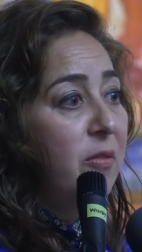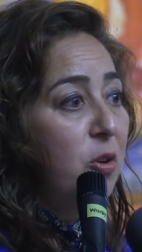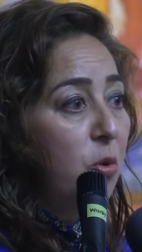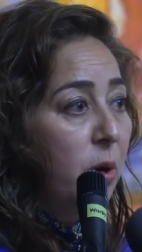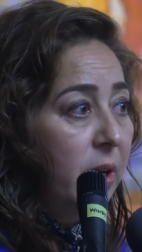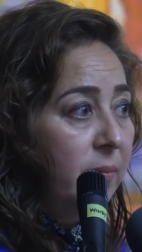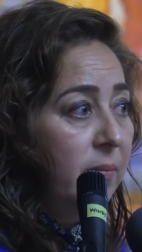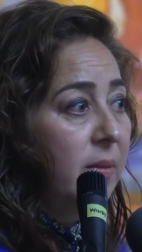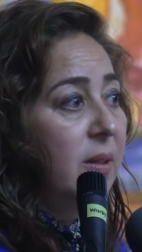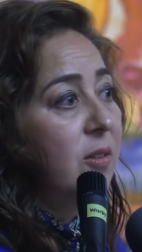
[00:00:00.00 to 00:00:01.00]
the door.
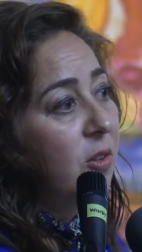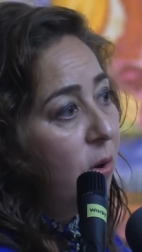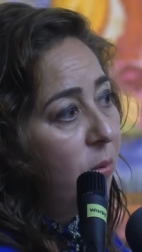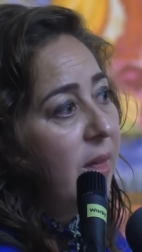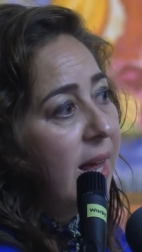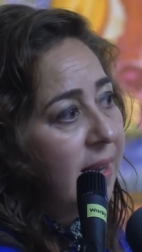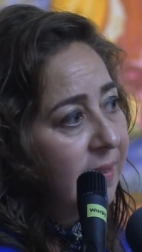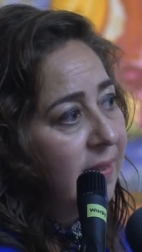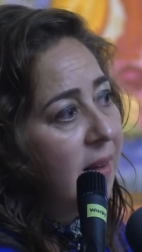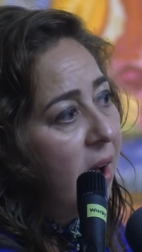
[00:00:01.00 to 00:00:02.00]
So that
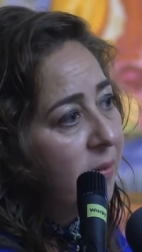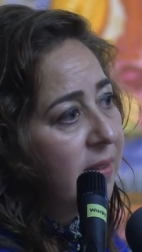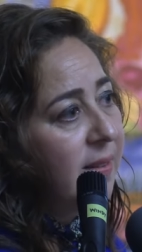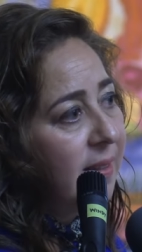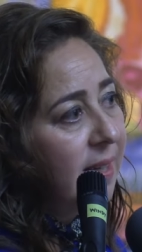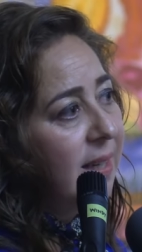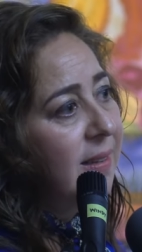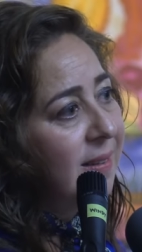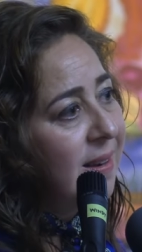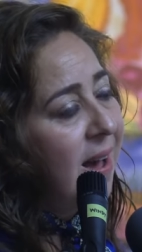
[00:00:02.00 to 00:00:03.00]
is obviously,
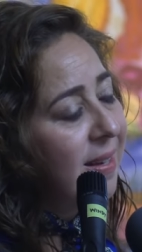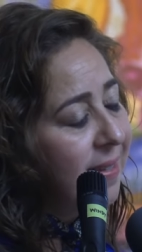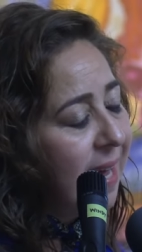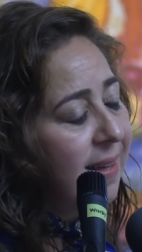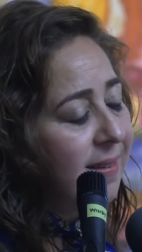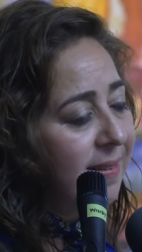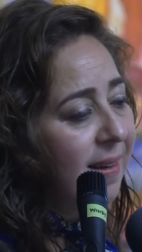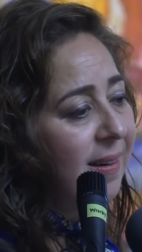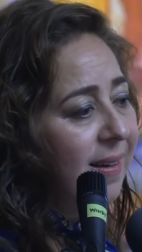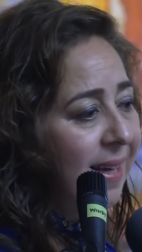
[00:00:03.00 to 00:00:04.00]
it's not as
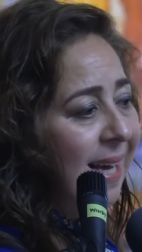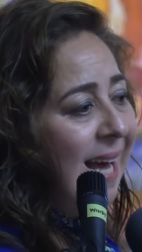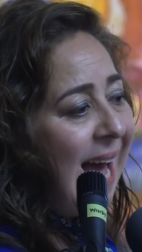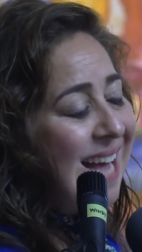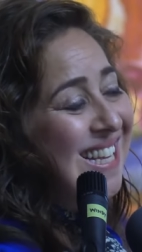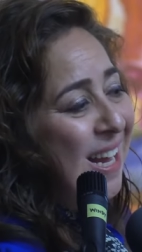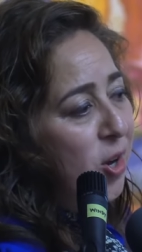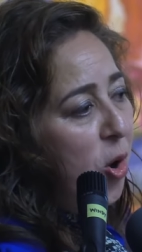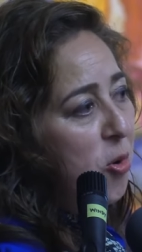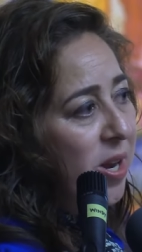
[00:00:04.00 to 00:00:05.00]

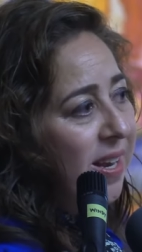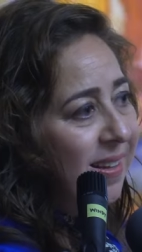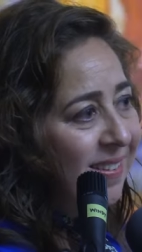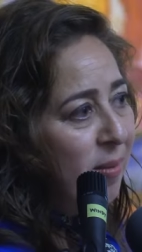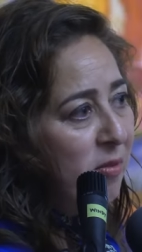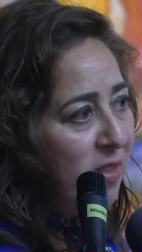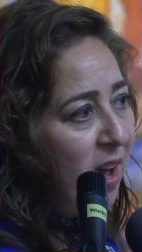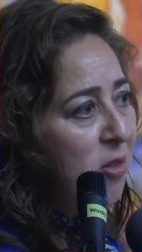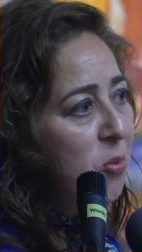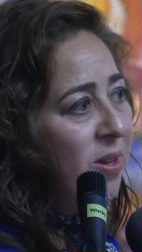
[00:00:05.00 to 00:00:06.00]
encoded as some of the
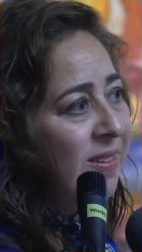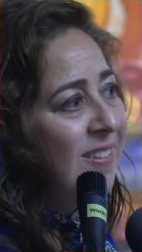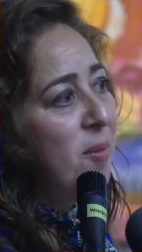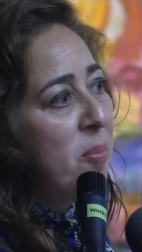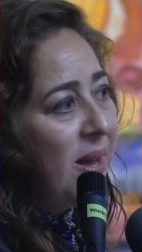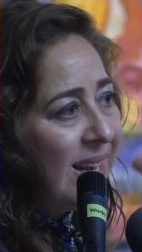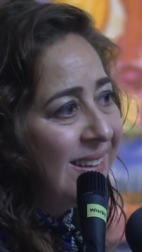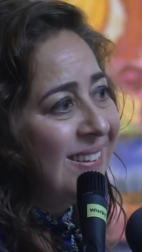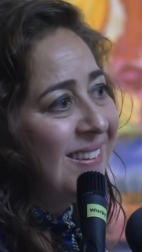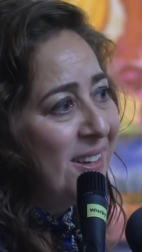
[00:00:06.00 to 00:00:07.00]
other ones, but
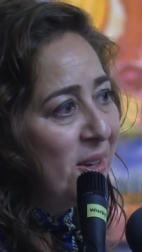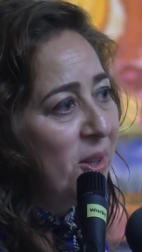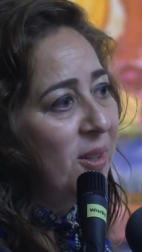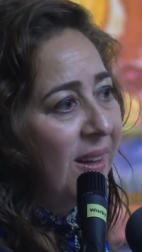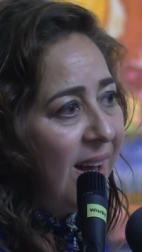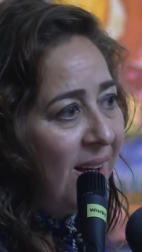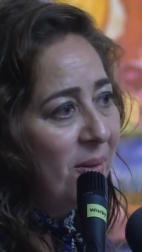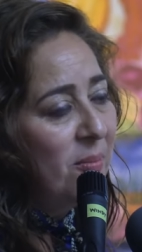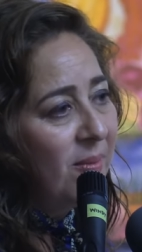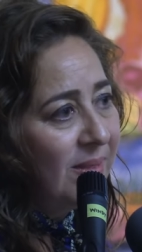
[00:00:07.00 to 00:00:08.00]
it's still
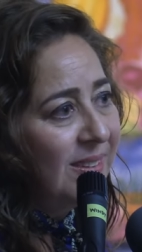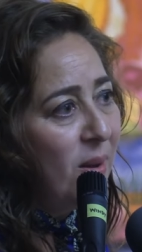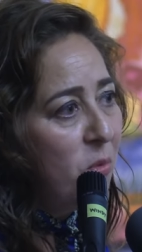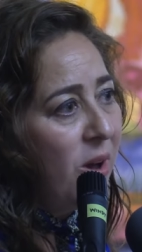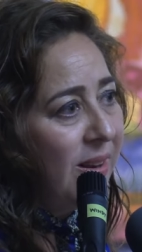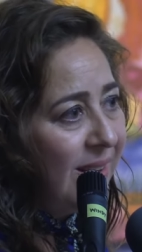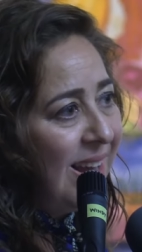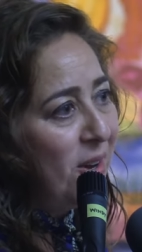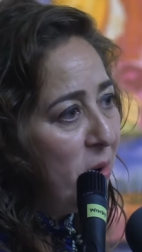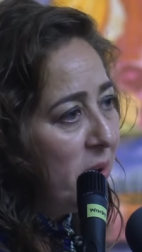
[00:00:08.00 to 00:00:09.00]
somewhat
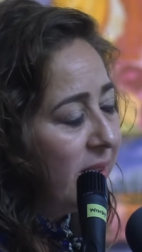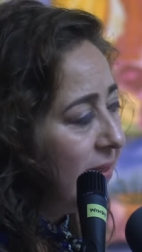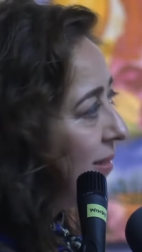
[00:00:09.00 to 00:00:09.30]
encoded.